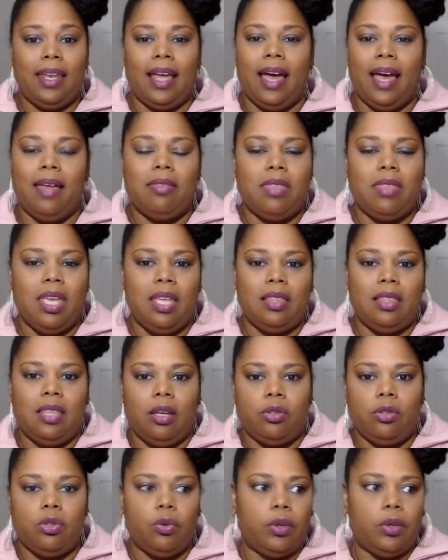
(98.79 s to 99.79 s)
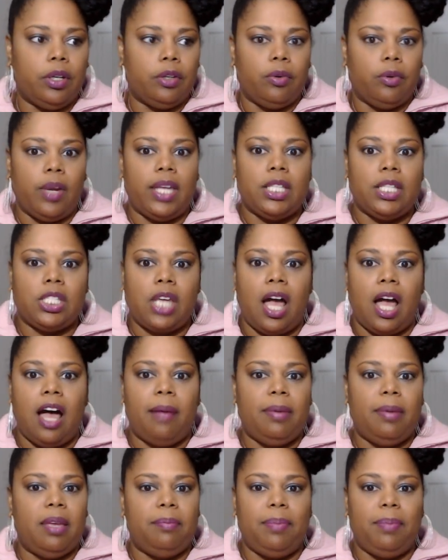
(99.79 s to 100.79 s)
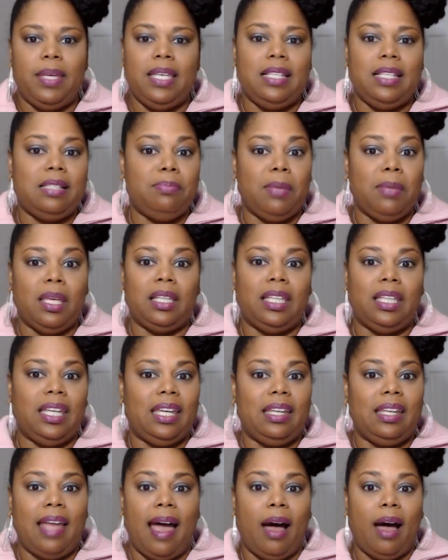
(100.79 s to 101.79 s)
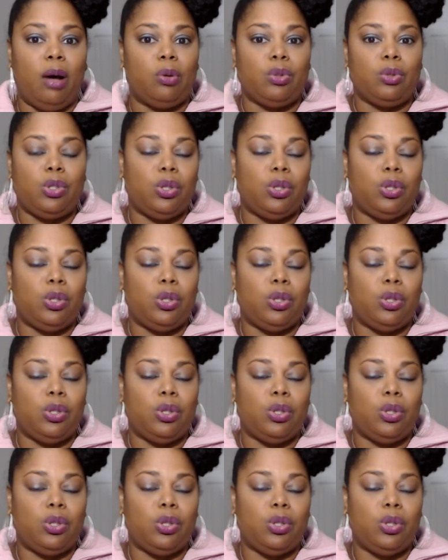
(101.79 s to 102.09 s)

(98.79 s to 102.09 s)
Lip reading: I think they're doing a great job at piecemealing it out